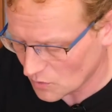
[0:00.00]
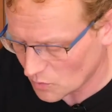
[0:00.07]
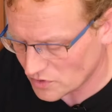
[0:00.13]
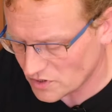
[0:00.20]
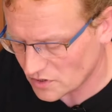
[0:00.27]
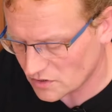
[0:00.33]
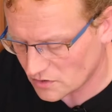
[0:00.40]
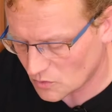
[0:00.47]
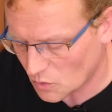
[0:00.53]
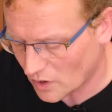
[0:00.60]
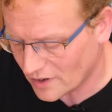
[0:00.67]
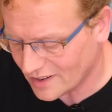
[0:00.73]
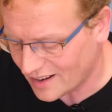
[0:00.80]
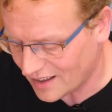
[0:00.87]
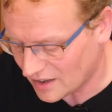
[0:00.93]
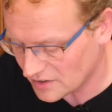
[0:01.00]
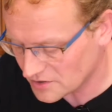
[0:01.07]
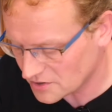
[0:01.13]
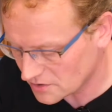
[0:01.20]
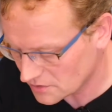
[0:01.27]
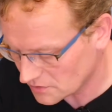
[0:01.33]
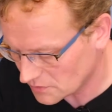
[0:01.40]
which is quite
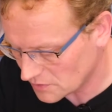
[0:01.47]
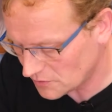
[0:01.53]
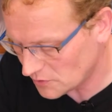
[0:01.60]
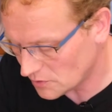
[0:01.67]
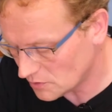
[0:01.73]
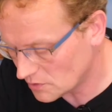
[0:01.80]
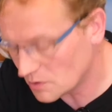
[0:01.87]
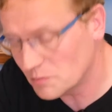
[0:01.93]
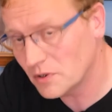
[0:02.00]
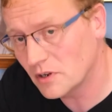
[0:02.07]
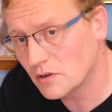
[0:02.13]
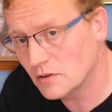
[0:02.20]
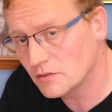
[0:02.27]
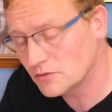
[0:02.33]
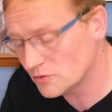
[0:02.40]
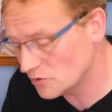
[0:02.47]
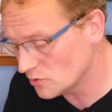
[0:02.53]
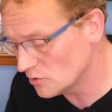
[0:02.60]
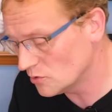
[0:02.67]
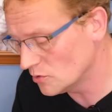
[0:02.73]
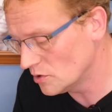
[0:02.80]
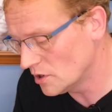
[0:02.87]
large if you compare it
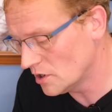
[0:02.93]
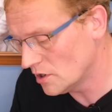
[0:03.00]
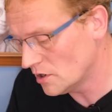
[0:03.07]
to